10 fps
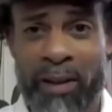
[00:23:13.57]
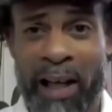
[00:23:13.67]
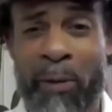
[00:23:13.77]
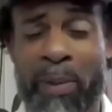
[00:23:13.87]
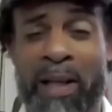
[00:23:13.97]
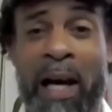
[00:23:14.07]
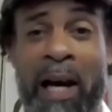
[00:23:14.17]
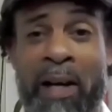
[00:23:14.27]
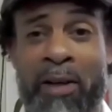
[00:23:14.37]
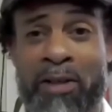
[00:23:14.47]
It would be an
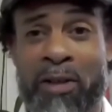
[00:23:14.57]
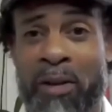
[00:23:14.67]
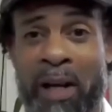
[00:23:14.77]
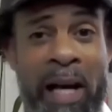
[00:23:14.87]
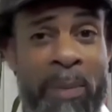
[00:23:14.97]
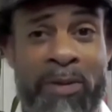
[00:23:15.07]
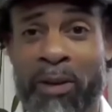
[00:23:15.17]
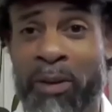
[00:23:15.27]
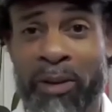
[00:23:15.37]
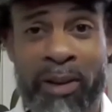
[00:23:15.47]
honor to.
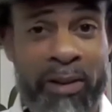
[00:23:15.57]
Absolutely.